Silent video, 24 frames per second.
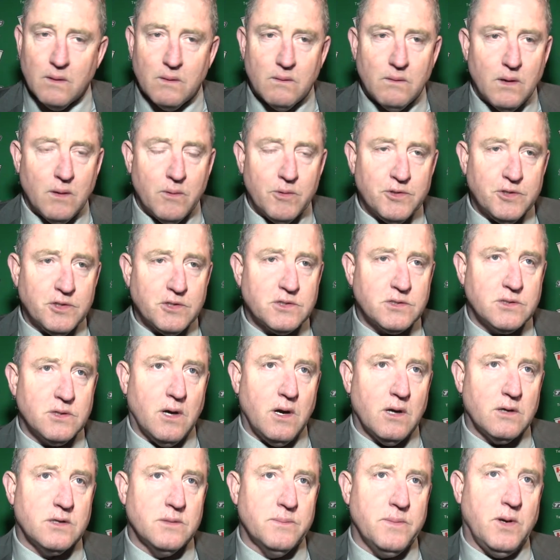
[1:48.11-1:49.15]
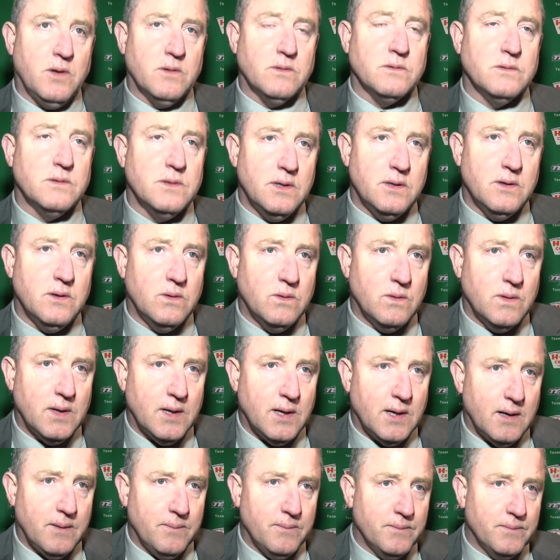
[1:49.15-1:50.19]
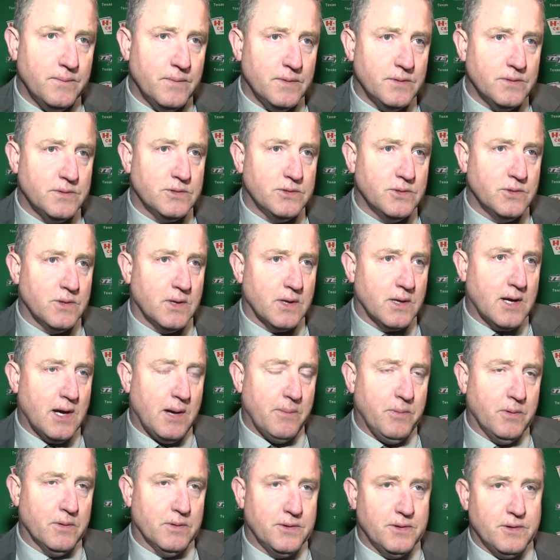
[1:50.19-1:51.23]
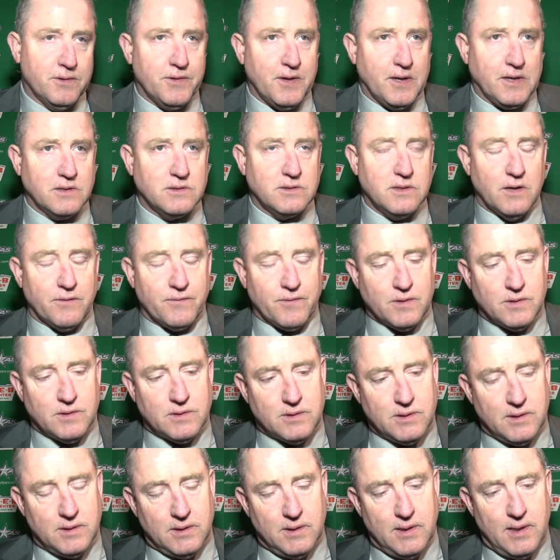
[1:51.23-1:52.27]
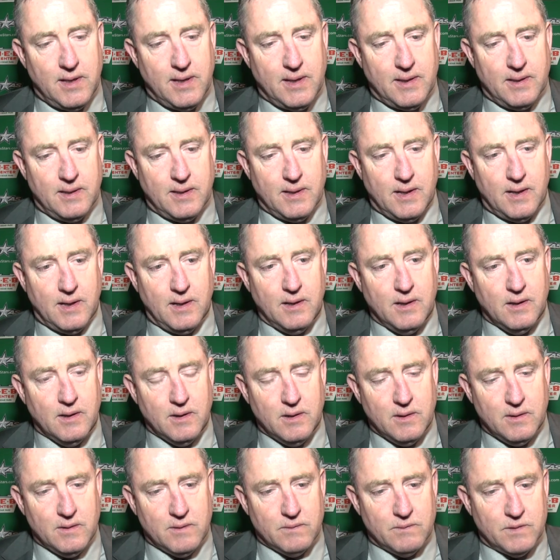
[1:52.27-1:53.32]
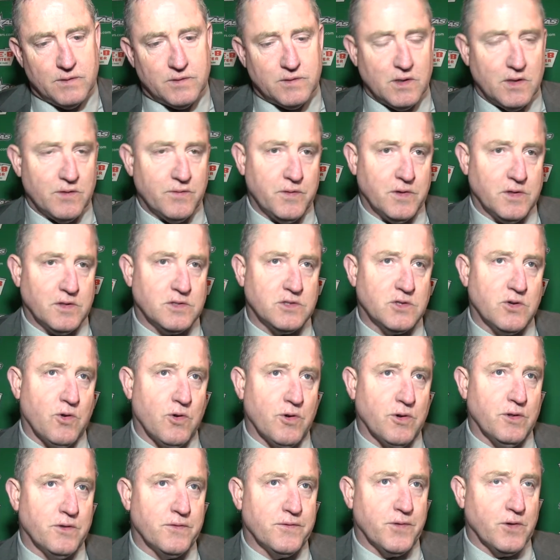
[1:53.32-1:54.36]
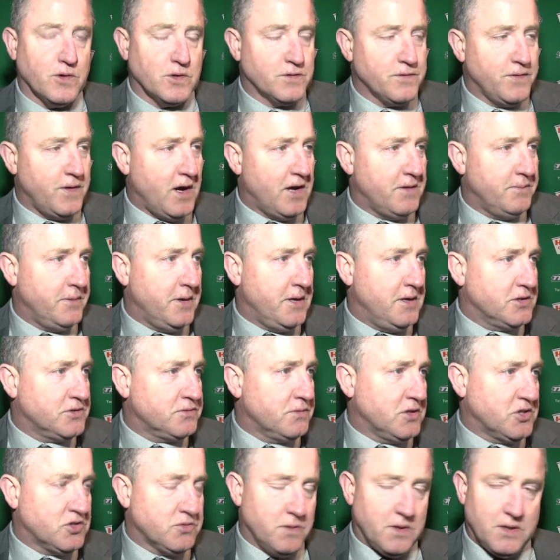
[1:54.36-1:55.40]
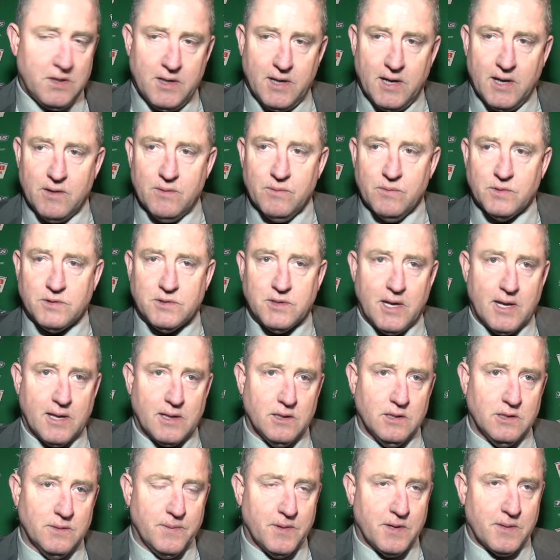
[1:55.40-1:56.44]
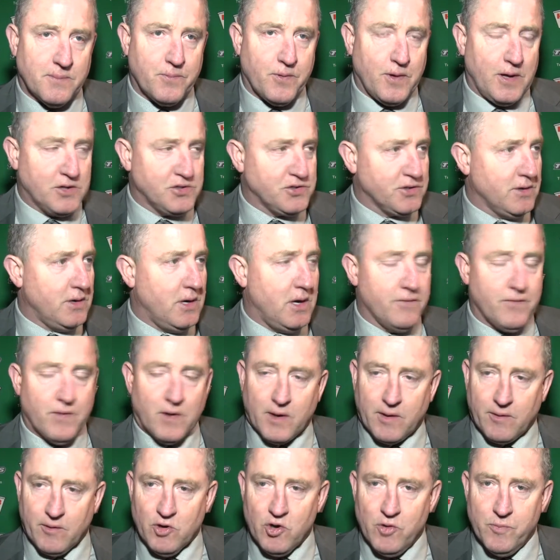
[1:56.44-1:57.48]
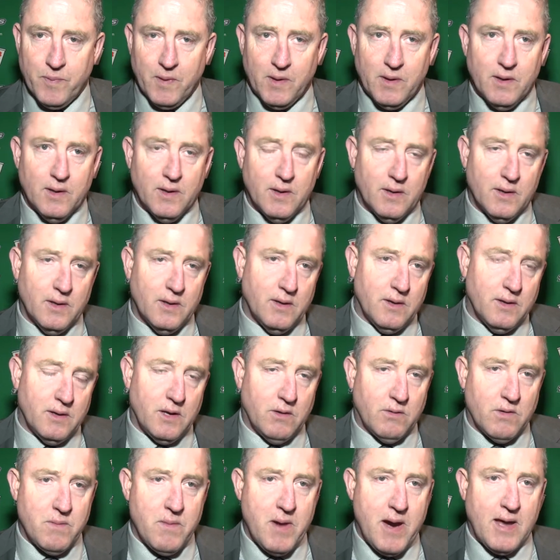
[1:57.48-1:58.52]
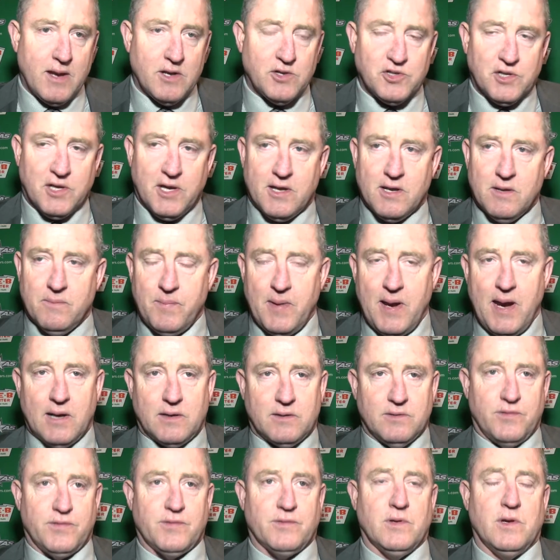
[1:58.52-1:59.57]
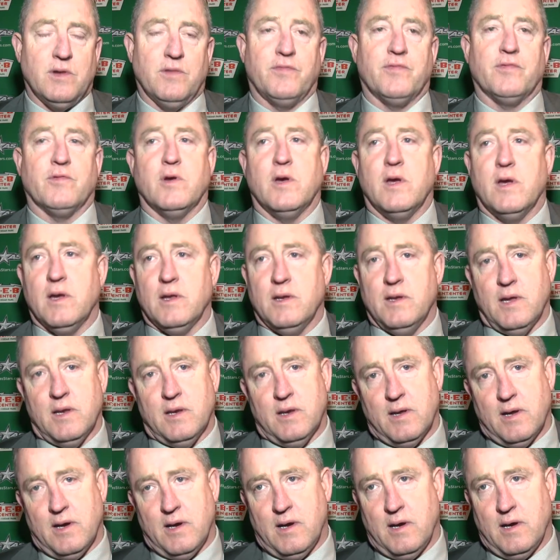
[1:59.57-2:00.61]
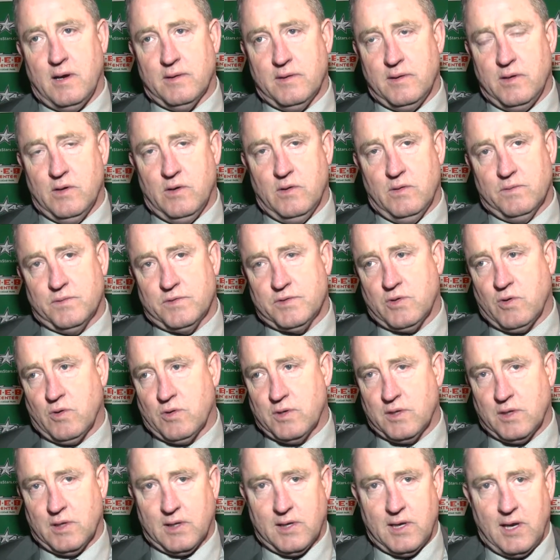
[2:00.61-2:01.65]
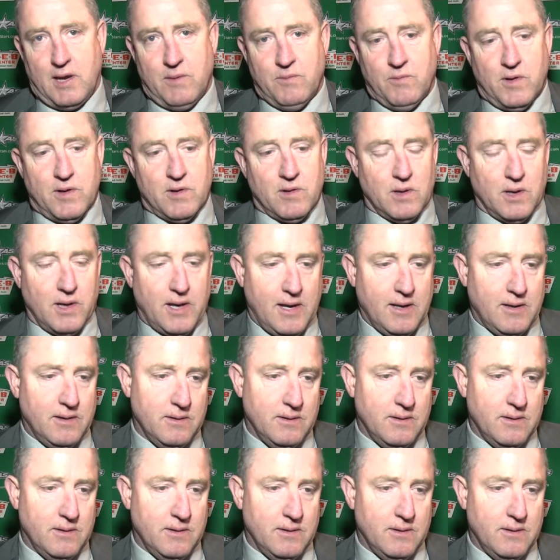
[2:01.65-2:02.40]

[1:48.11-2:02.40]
Well, we just talked about you know um, doing a couple things different, and and. Uh, we said if we could score in the first five minutes, which we did, would take a little bit of pressure off our group, and you know, we managed to get it back to 3-3, and then uh, you know scored the game winner late.